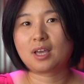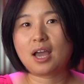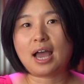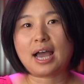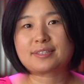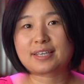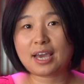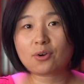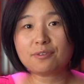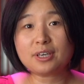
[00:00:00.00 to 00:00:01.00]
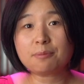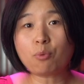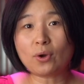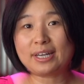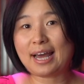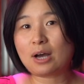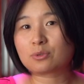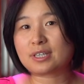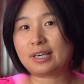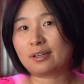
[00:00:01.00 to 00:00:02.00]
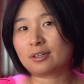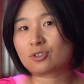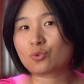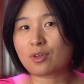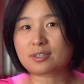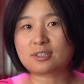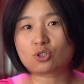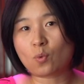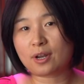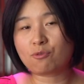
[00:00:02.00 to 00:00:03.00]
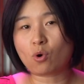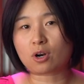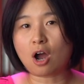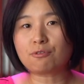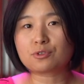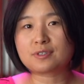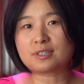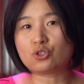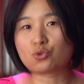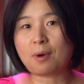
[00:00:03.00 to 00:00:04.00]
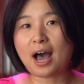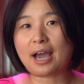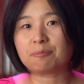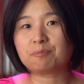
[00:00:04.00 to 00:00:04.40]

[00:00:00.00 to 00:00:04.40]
As Gary Vee pointed out in a 2024 conference in Dubai,